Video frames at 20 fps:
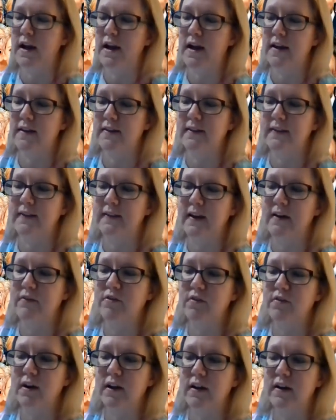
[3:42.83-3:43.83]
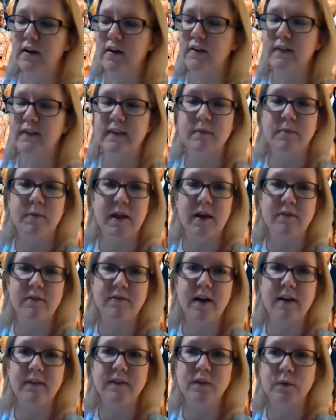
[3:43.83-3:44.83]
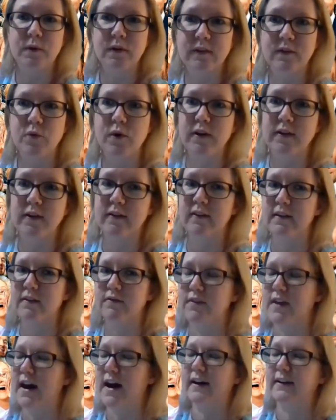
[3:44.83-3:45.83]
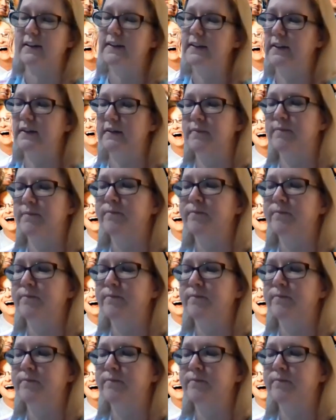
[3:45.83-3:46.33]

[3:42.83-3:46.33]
And the 7 right here is the BFF, so it's going to leave last.